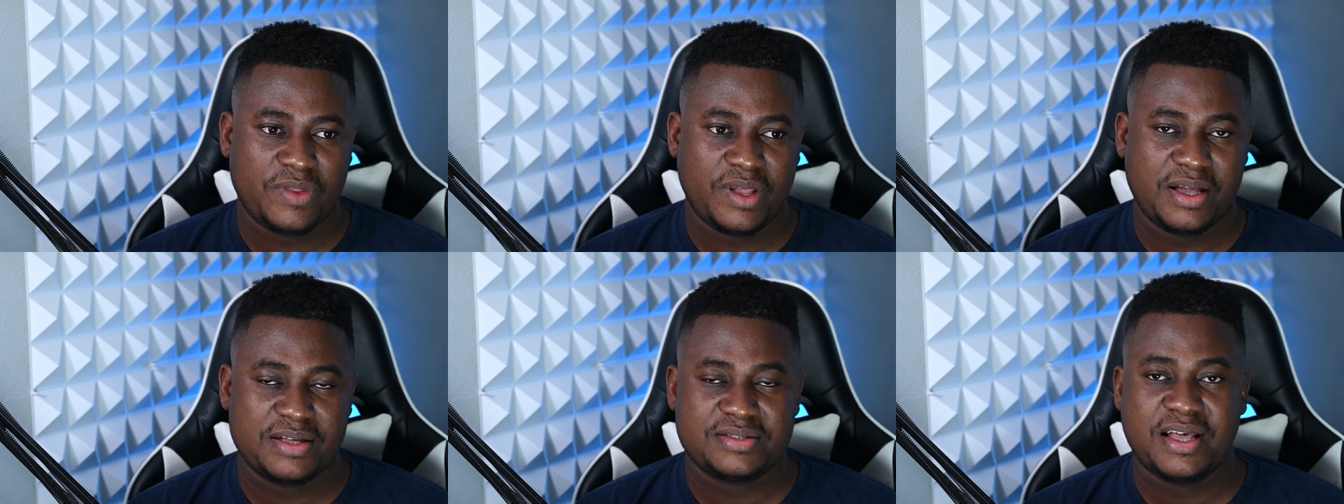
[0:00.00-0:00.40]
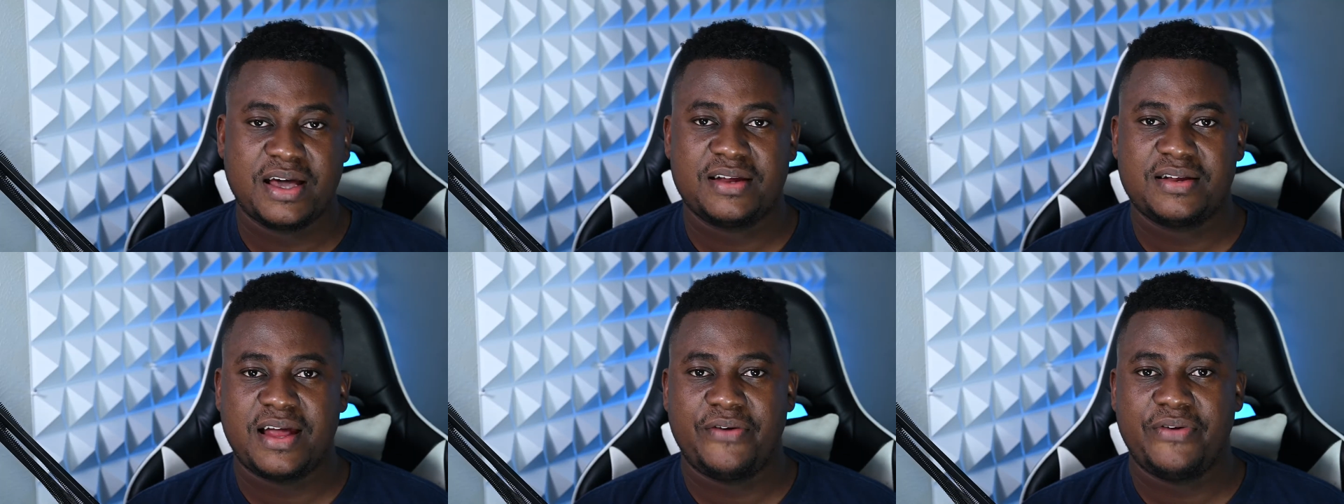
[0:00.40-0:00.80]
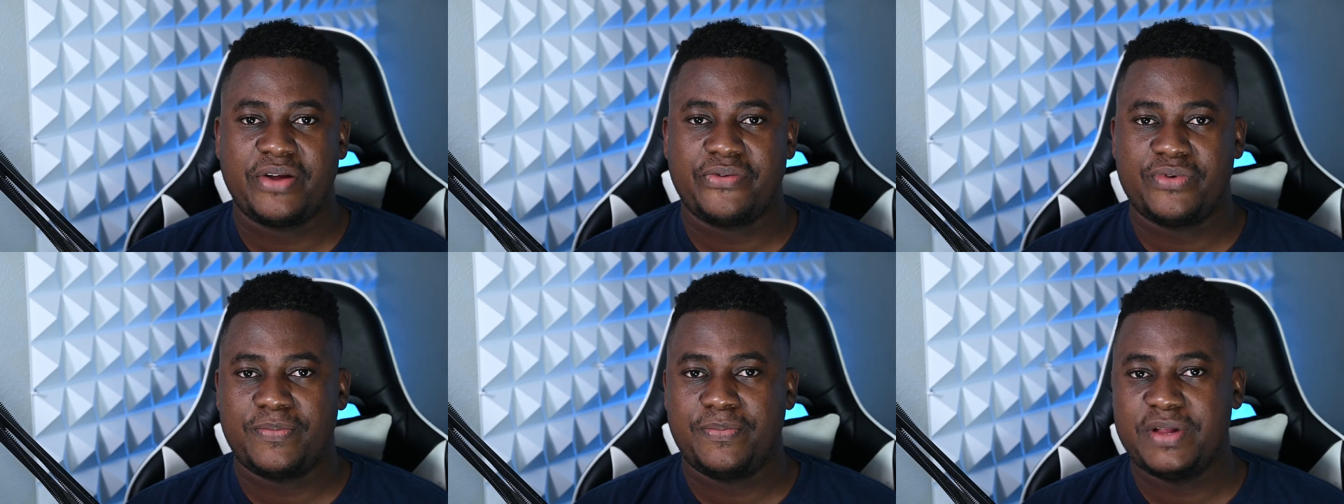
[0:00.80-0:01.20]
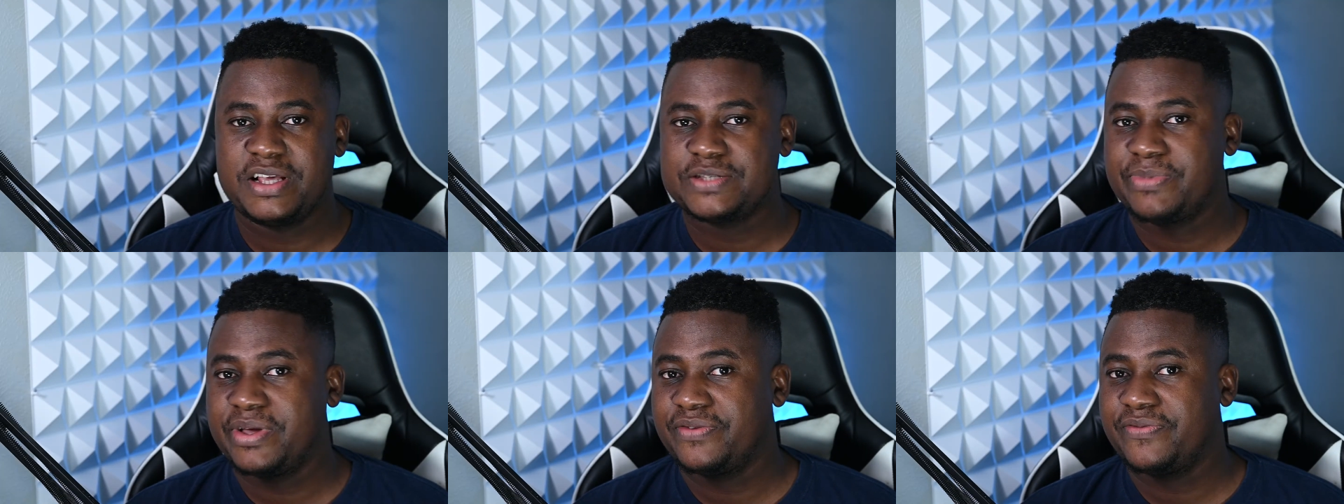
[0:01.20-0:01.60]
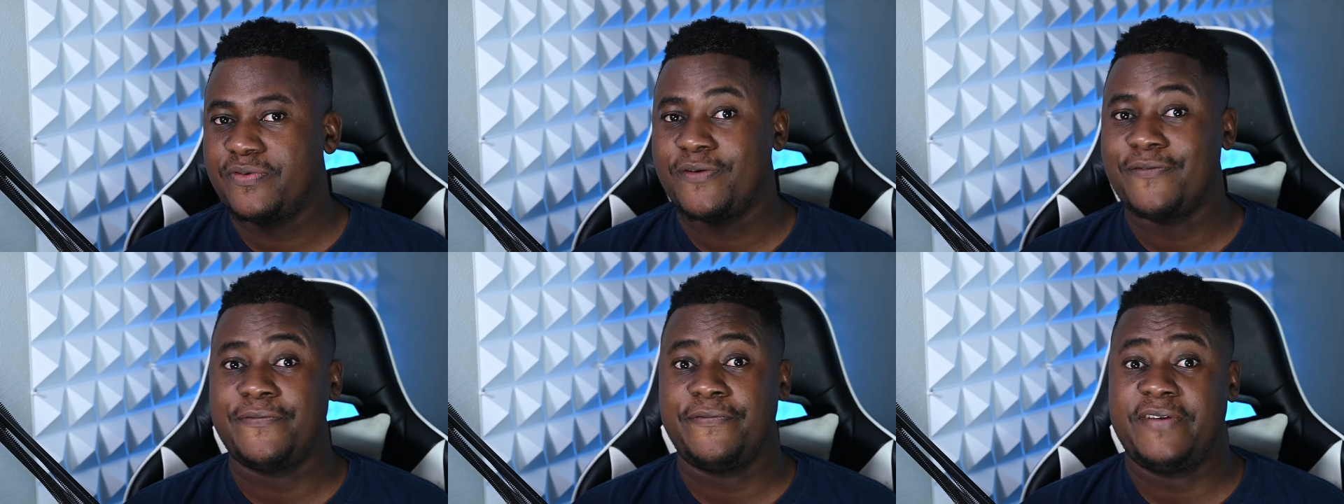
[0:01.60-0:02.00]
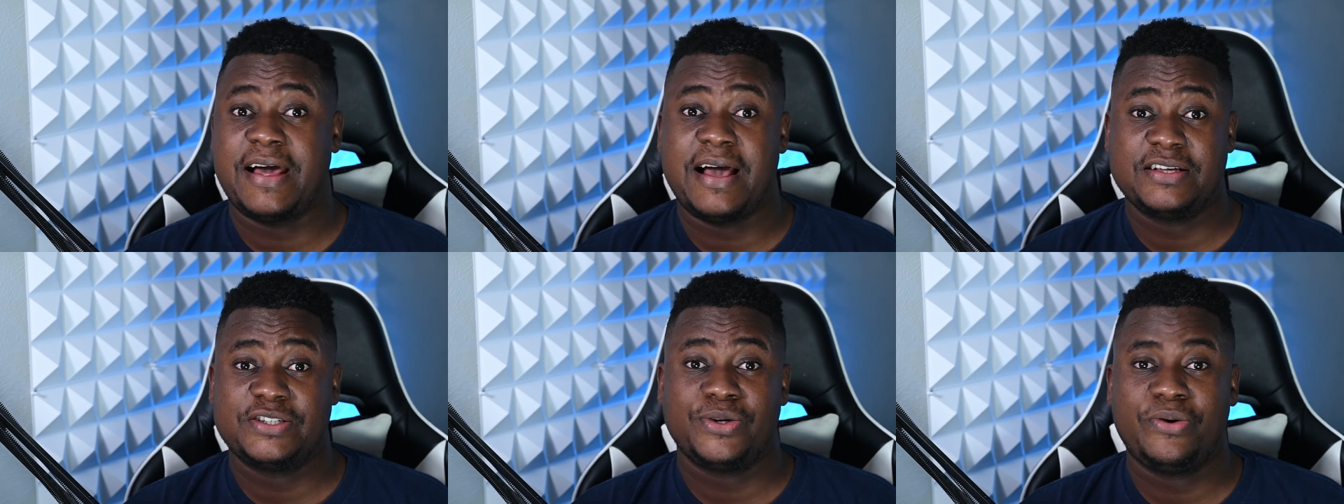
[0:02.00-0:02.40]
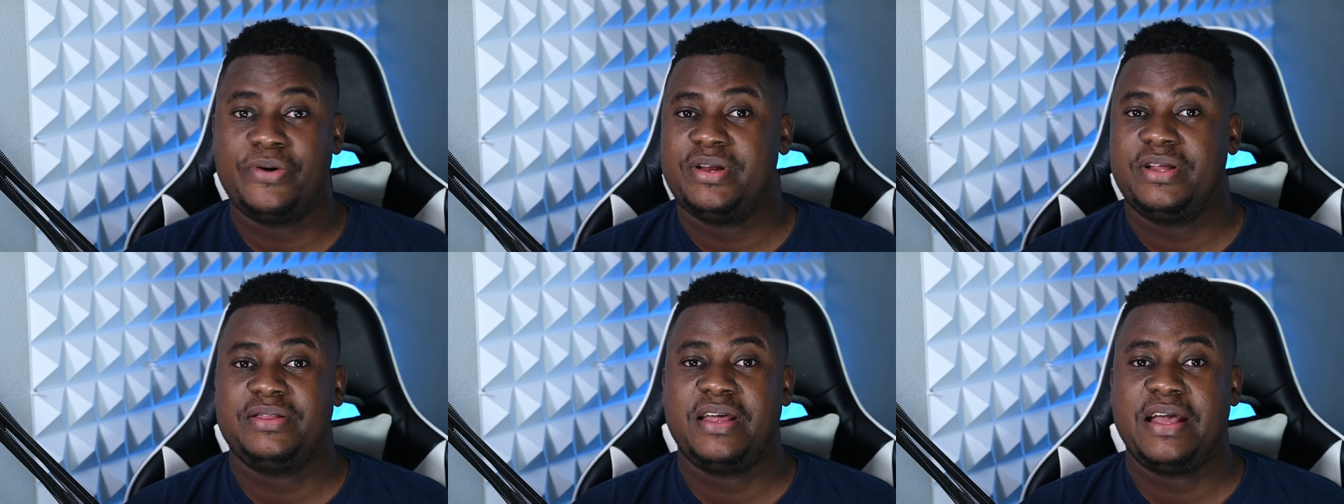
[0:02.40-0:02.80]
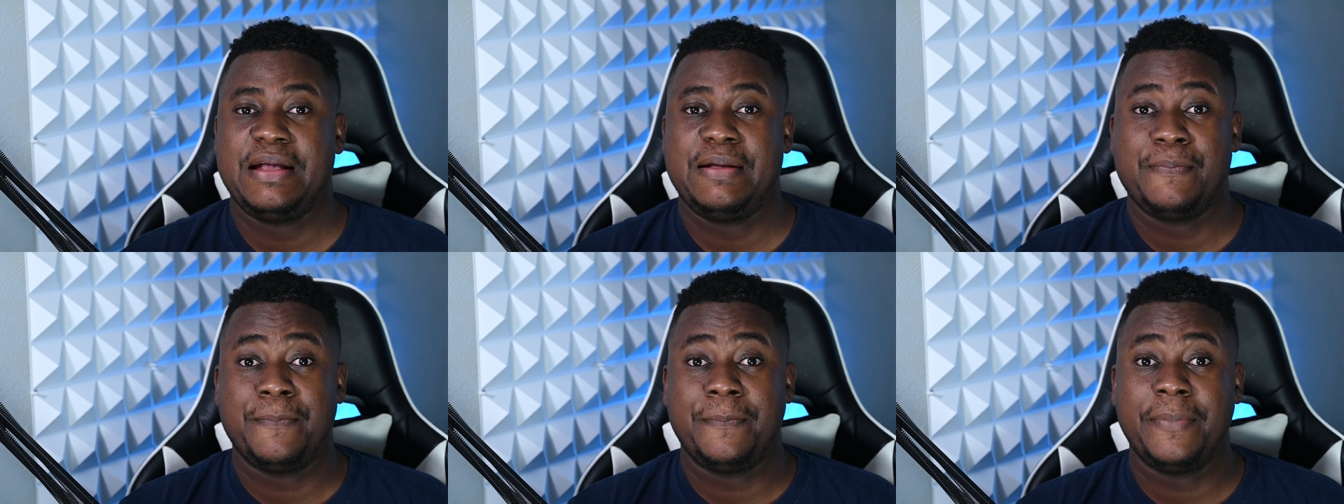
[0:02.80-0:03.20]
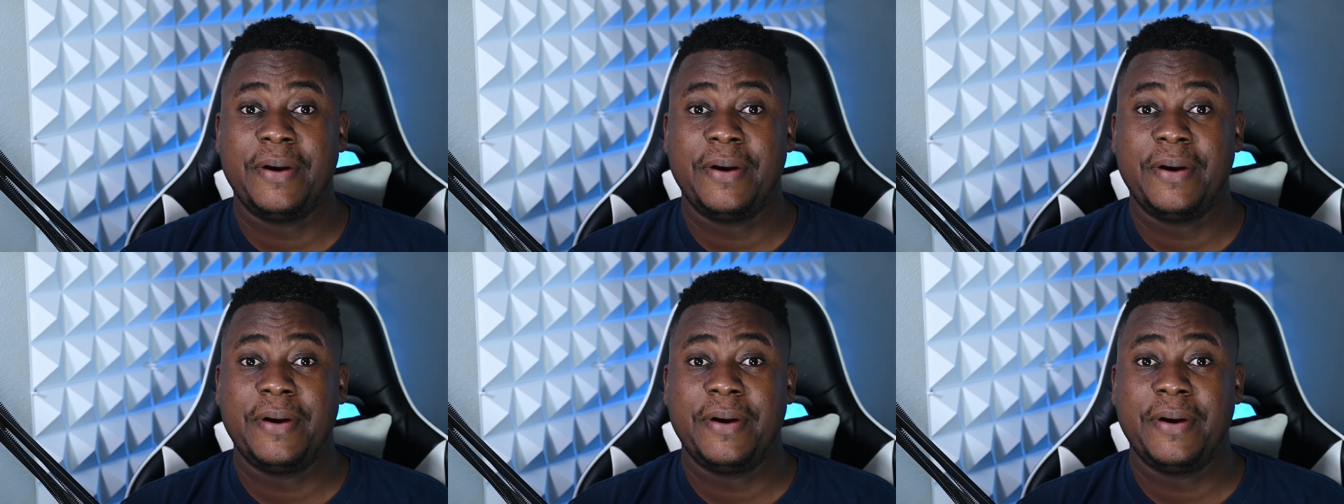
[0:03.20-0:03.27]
It's not a direct replacement for flash or anything,